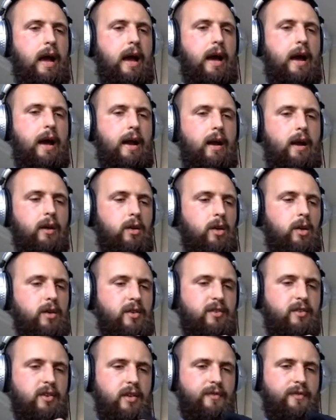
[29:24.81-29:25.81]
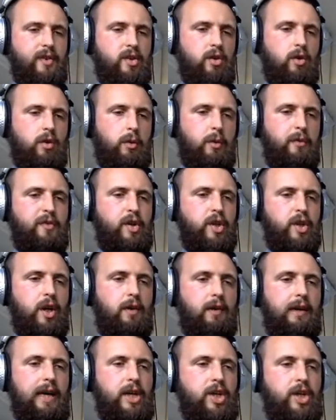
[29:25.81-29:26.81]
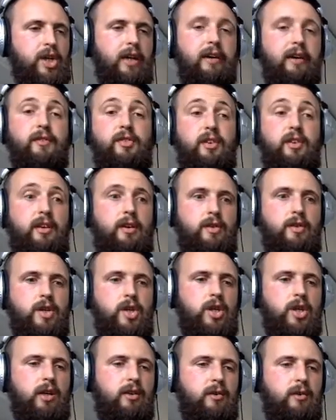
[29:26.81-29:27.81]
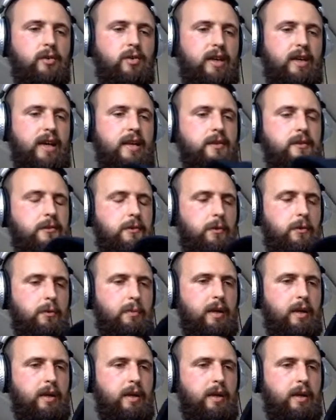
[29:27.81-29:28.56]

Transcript: And I got this at the photography show last year, obviously not this year because it was cancelled.